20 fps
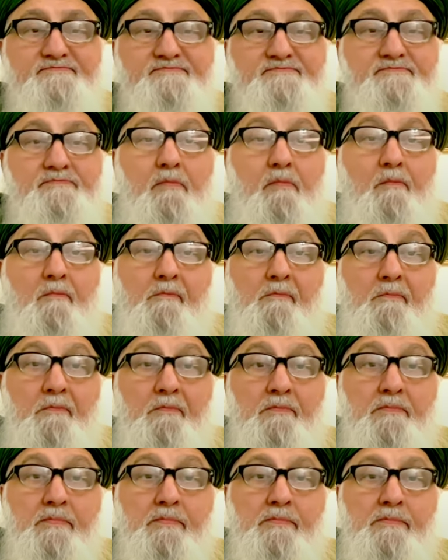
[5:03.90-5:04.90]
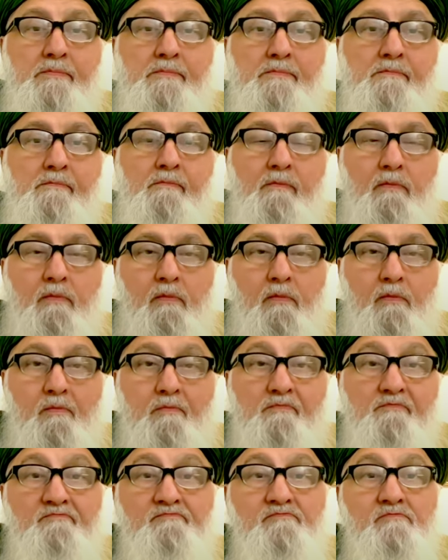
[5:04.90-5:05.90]

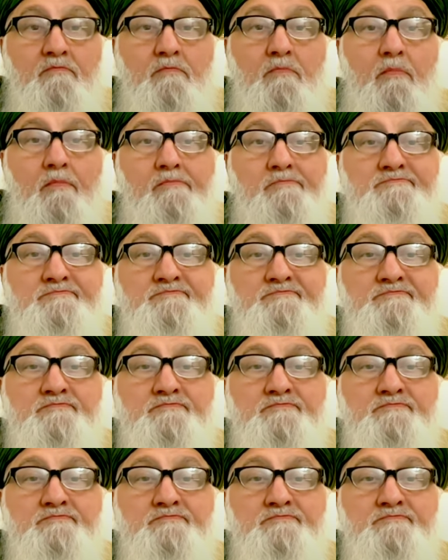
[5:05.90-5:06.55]
No one is speaking in this clip.